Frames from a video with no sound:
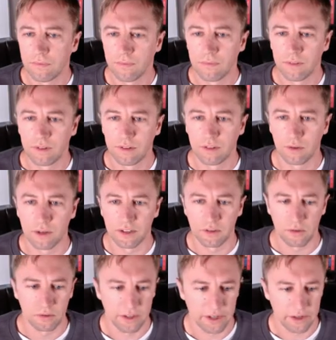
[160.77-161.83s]
So I
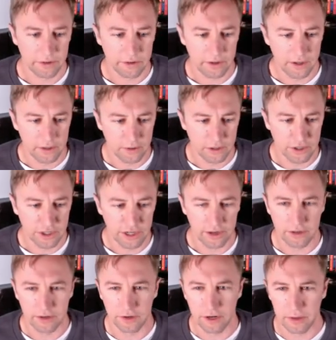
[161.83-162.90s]
sold another one hundred
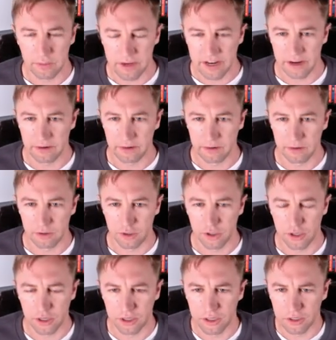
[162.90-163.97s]
shares, so I can be down
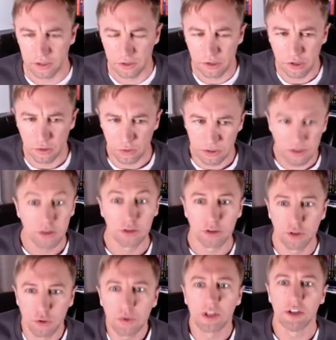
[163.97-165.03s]
to uh, short,
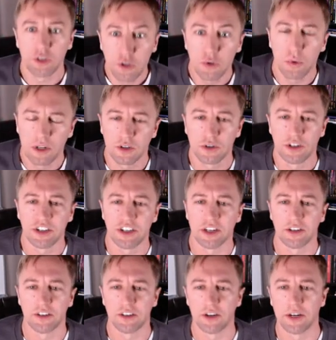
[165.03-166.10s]
shorting two hundred
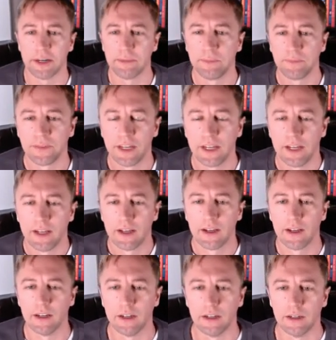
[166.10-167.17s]
shares, sorry.
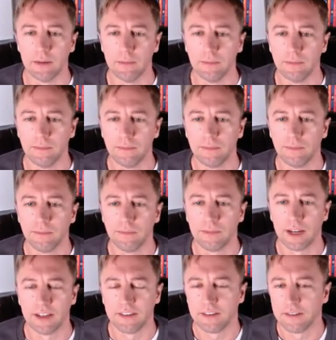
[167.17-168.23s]
Um,
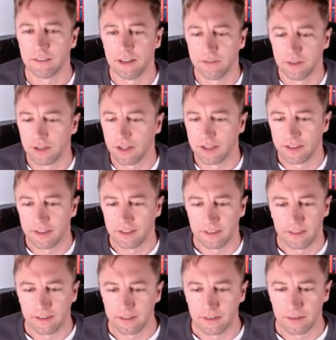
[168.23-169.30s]
I, I feel like
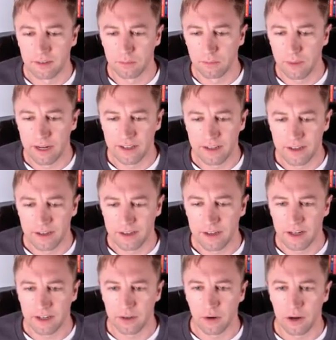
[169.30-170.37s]
this M A C D just
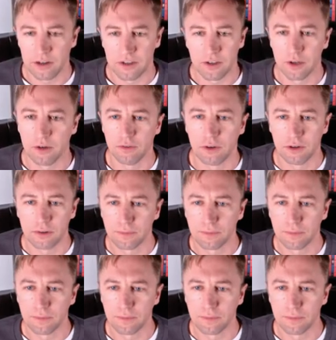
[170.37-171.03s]
kind of crossed over.